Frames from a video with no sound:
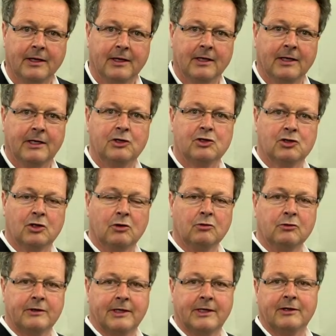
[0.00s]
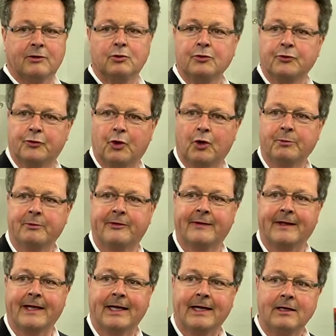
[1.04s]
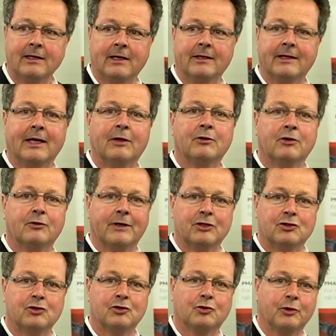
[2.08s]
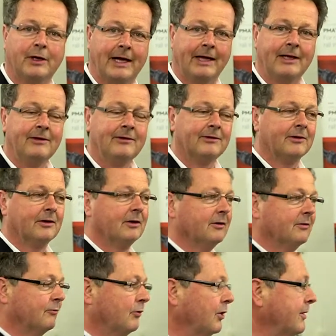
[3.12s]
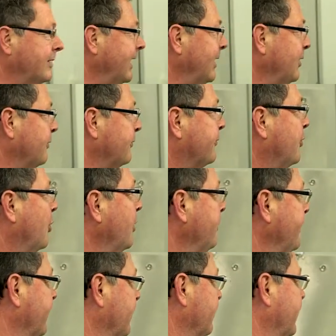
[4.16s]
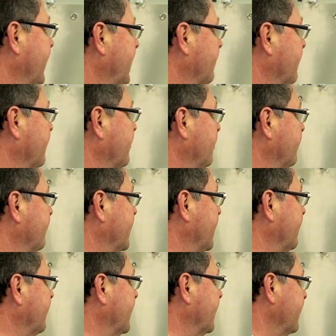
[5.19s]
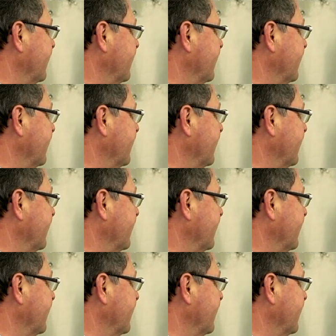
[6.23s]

He showed 2 forms there, and now the question to Heinz. What kind of form is available from PMA?